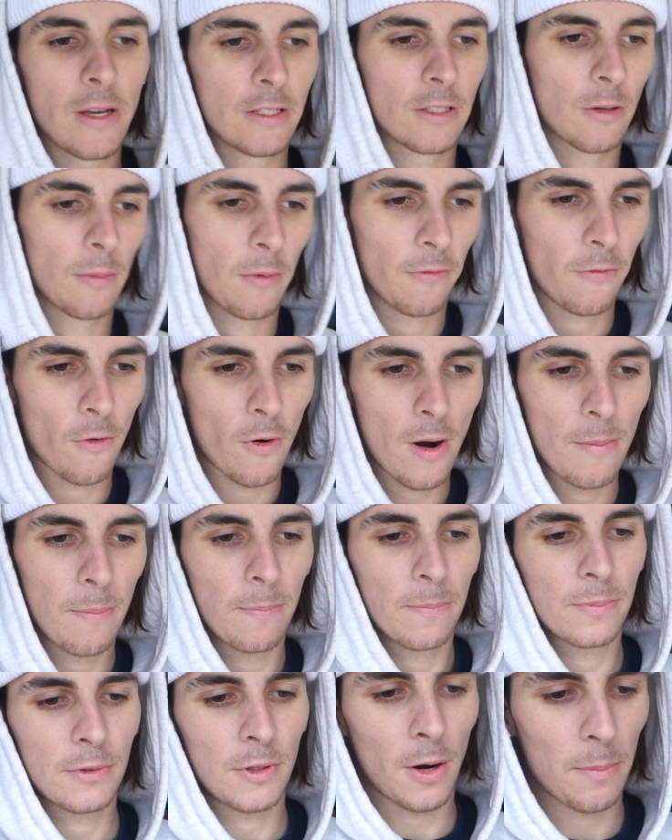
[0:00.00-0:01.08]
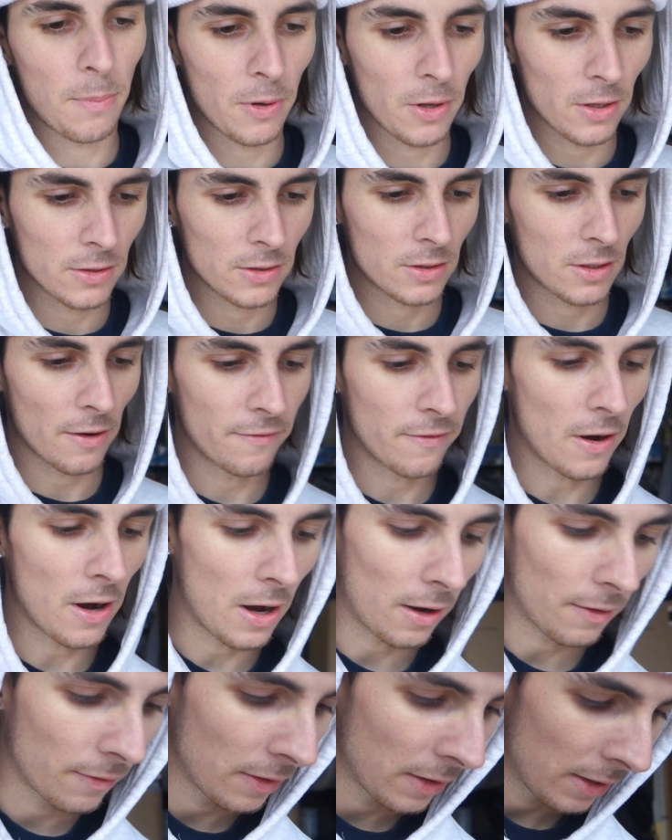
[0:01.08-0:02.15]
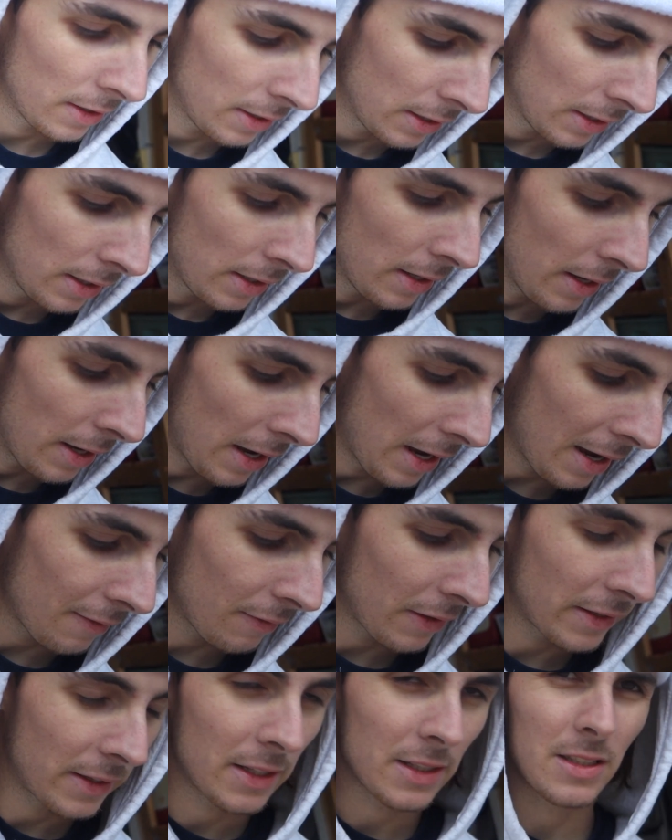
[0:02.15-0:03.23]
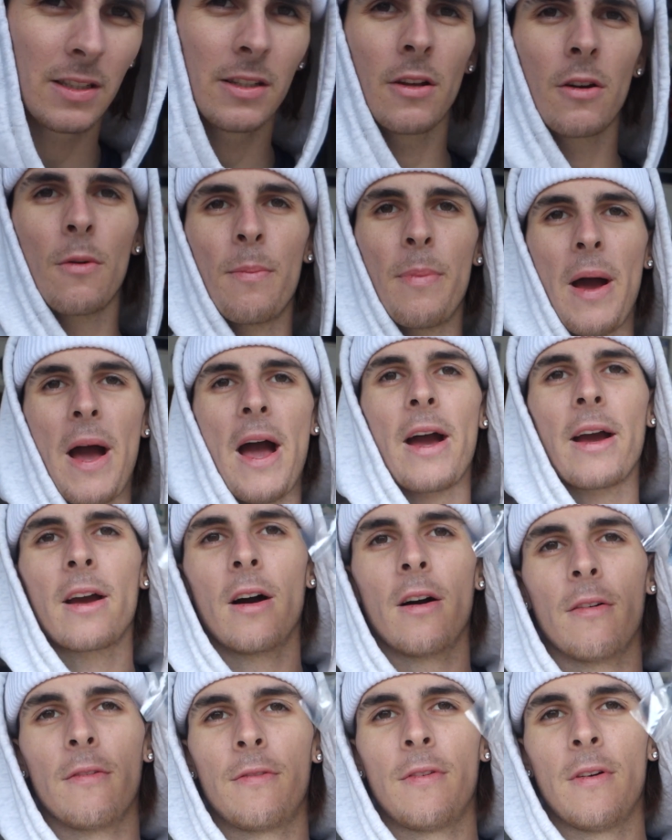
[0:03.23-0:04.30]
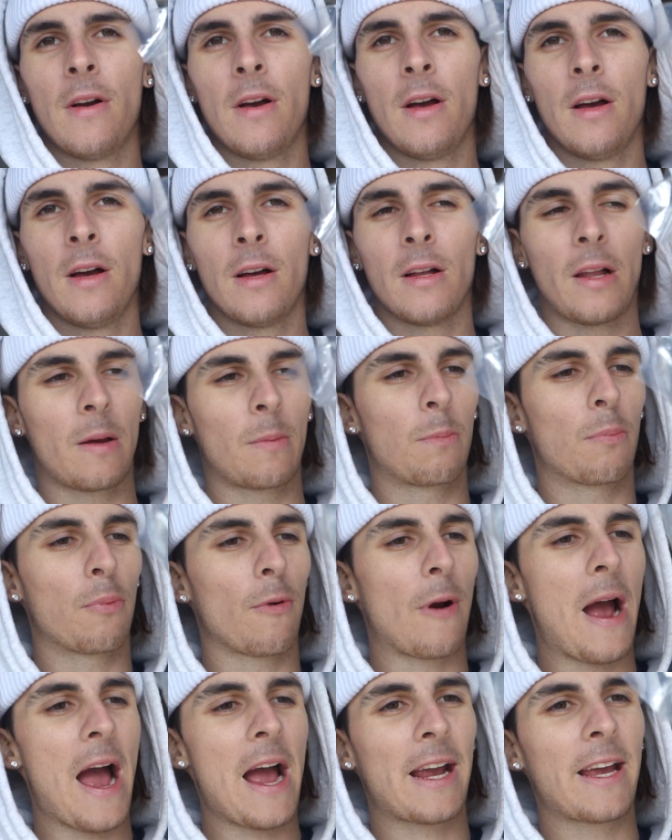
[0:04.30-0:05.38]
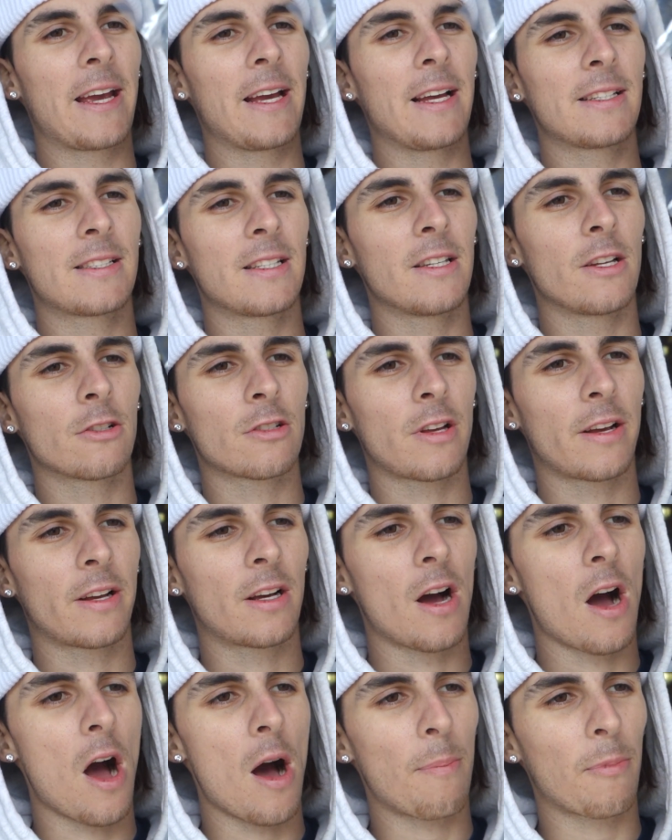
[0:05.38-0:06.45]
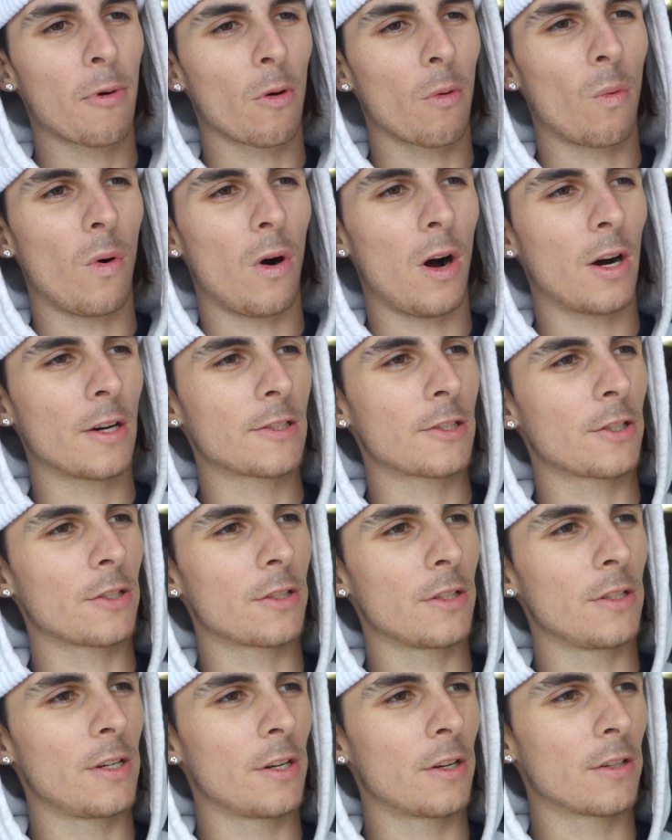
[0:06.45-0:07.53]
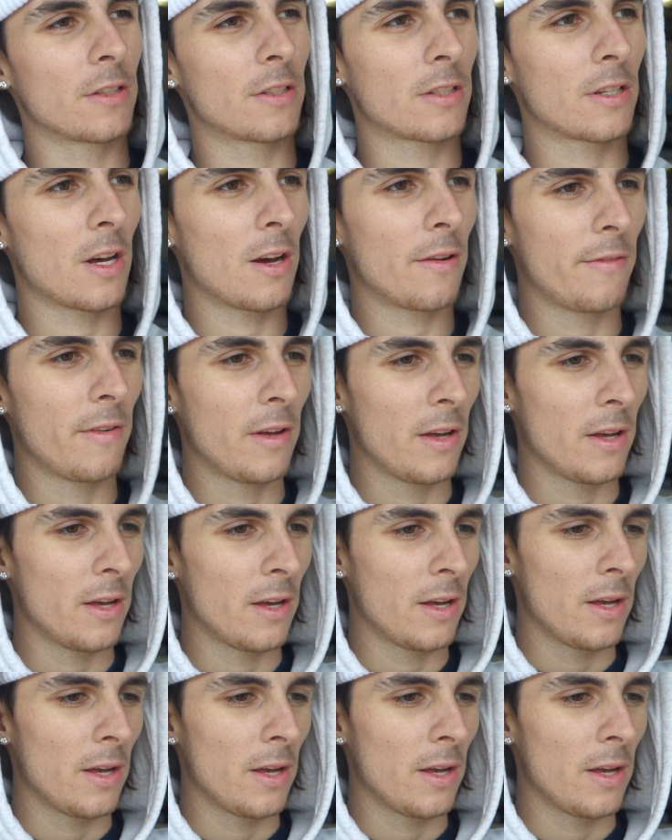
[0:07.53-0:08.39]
so before I start pulling stuff off, I have like this little bag of like brackets, and there's like copper washers in here and stuff.